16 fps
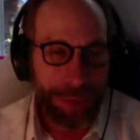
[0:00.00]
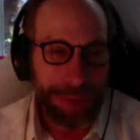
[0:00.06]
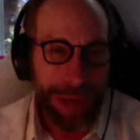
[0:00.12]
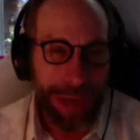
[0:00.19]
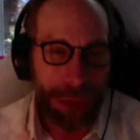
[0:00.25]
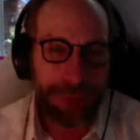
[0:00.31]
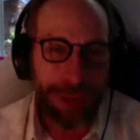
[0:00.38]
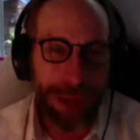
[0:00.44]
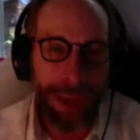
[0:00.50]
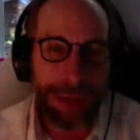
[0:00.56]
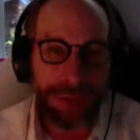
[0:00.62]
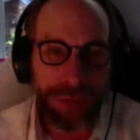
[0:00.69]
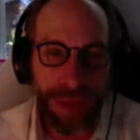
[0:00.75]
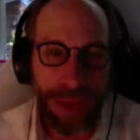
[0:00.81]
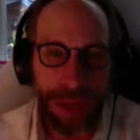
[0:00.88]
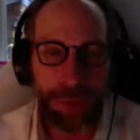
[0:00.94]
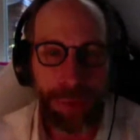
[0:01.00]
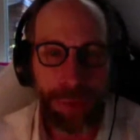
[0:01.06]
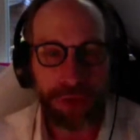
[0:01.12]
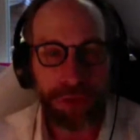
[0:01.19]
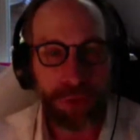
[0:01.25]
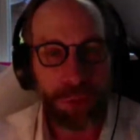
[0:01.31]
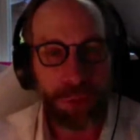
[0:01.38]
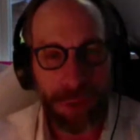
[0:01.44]
Now, to answer that
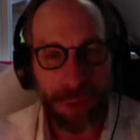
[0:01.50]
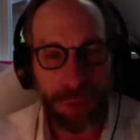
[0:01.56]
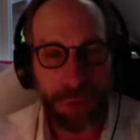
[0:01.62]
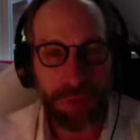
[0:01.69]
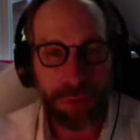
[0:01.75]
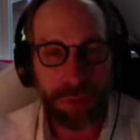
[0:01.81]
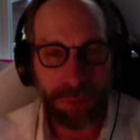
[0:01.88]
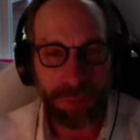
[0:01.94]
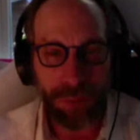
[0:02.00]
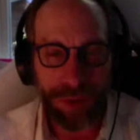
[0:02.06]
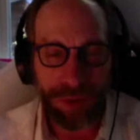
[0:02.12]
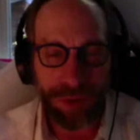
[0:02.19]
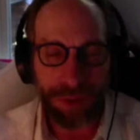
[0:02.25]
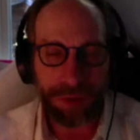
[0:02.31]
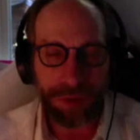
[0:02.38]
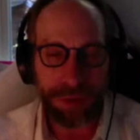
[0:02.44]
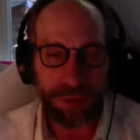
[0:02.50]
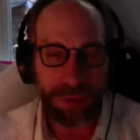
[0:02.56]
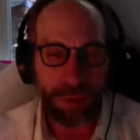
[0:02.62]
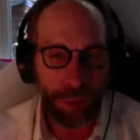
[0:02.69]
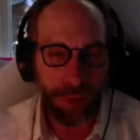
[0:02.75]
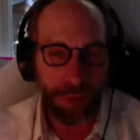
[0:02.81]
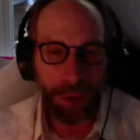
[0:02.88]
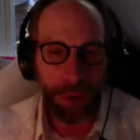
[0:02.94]
question, we use physics.
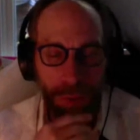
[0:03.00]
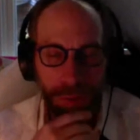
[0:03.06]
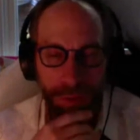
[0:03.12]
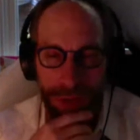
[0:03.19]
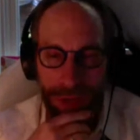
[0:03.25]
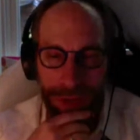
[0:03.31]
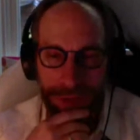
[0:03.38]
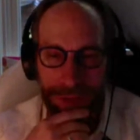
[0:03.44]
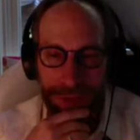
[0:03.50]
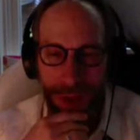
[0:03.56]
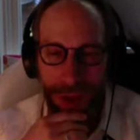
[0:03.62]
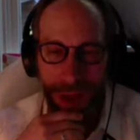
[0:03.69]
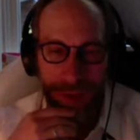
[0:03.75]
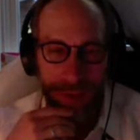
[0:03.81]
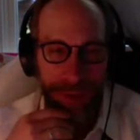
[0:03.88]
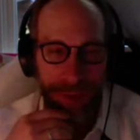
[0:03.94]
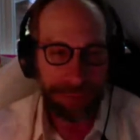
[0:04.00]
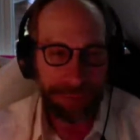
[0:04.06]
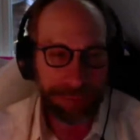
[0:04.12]
So if you can go to the next slide.